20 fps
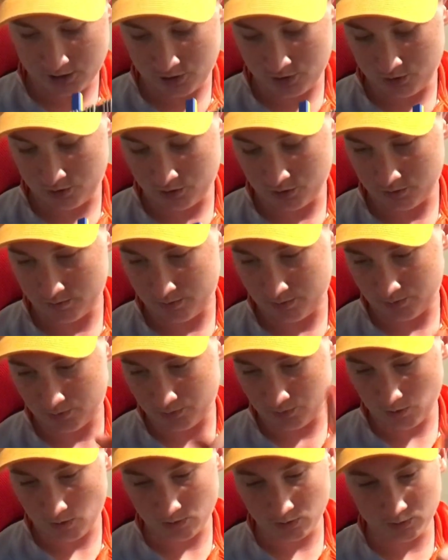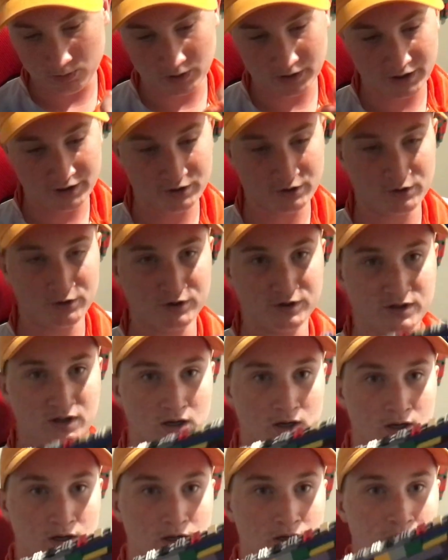you could probably use
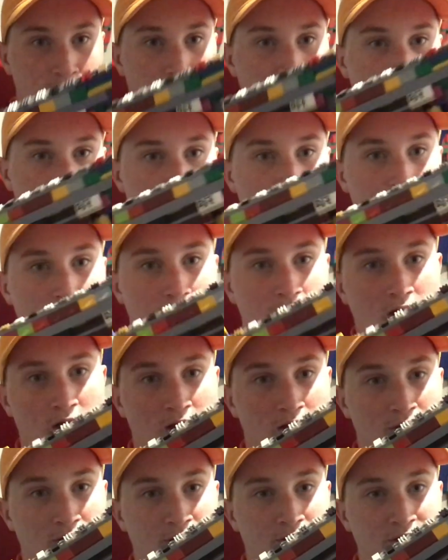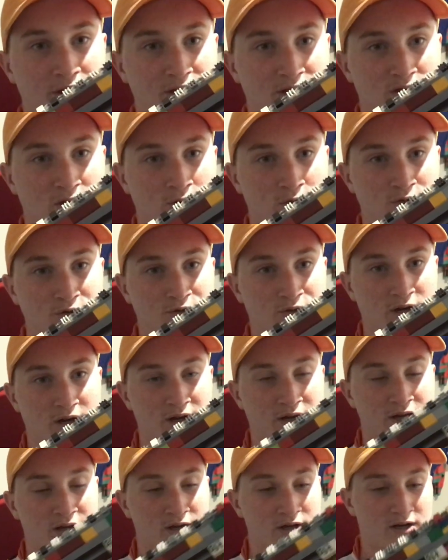these holes right
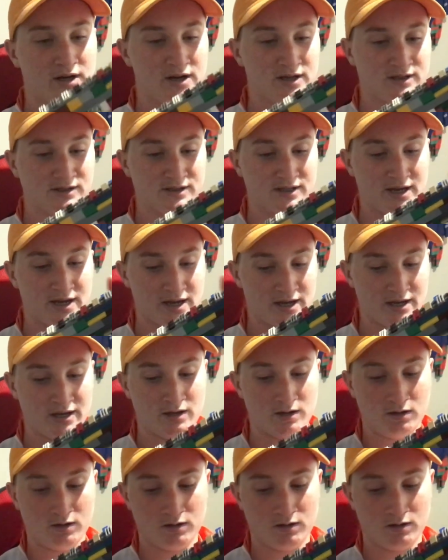here as a